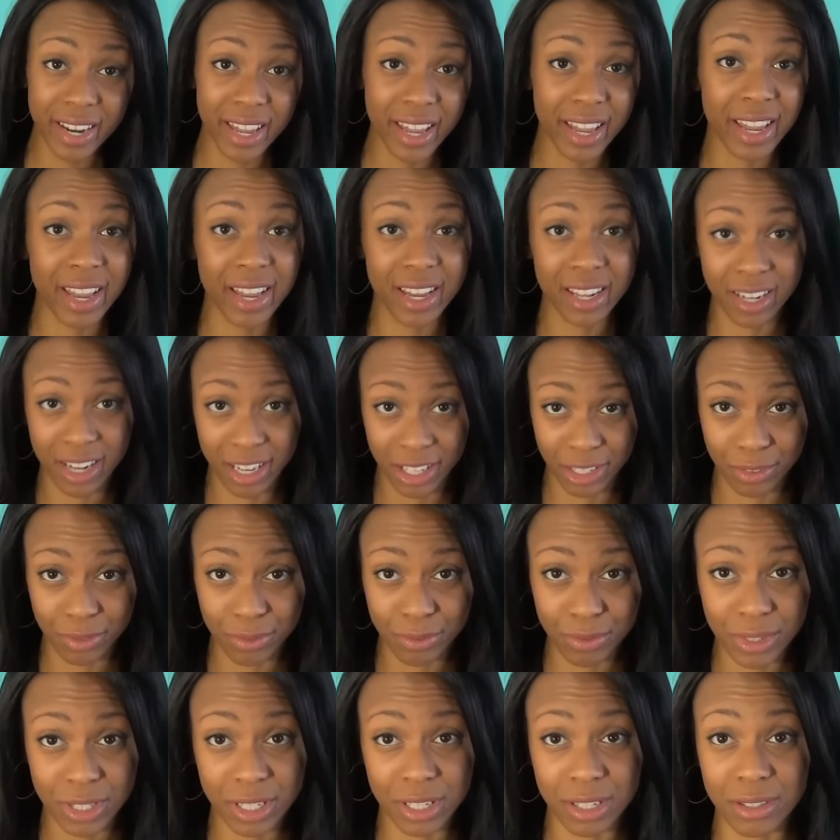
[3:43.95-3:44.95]
and I
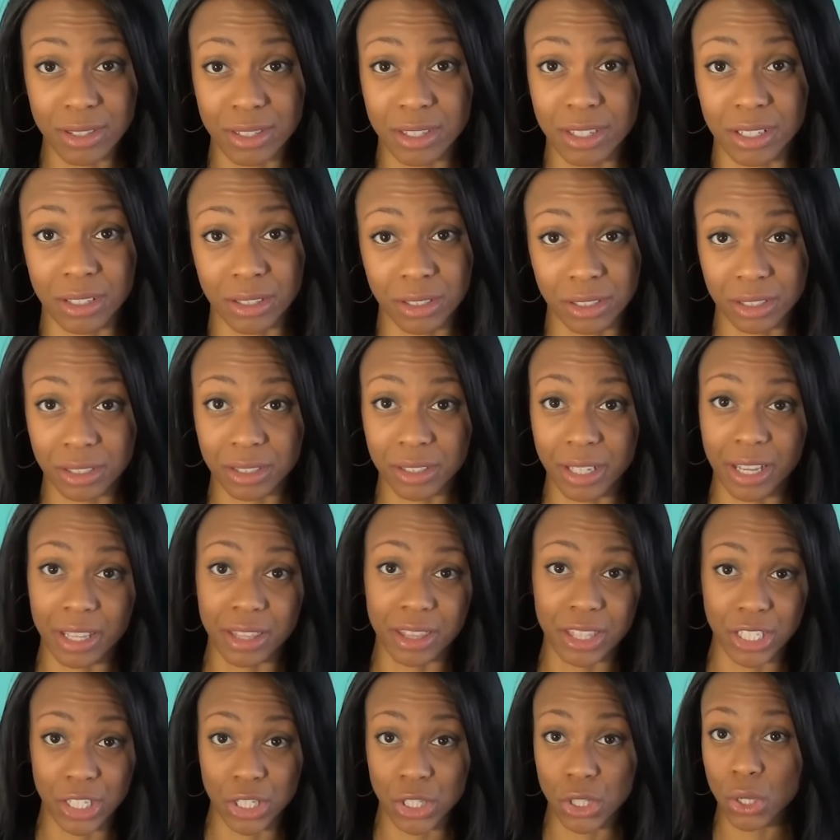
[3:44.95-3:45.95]
tend to look
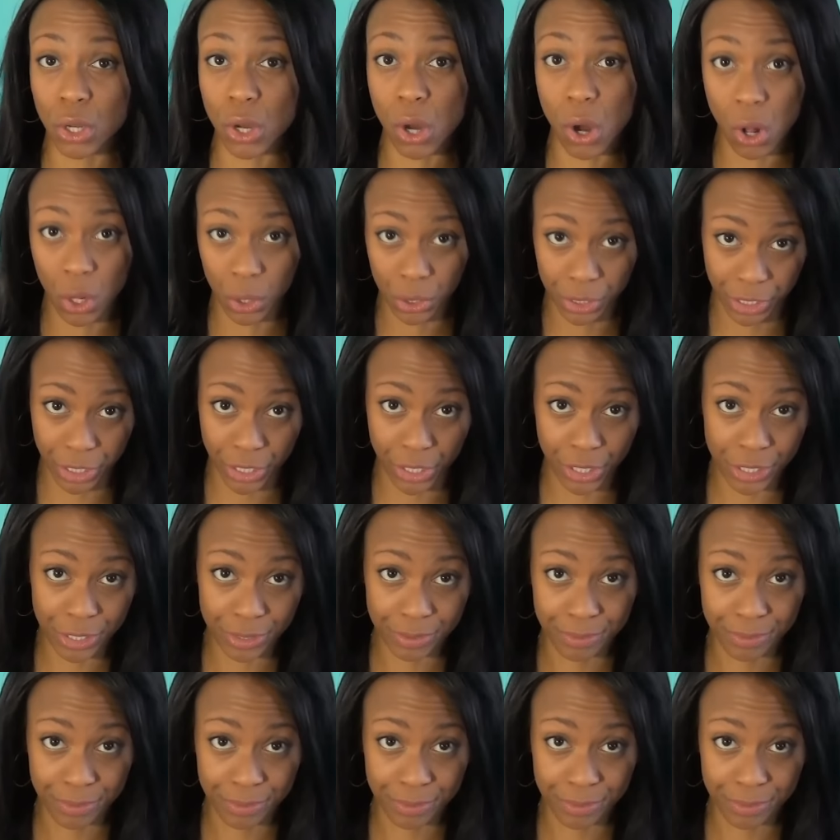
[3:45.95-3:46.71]
like this all year.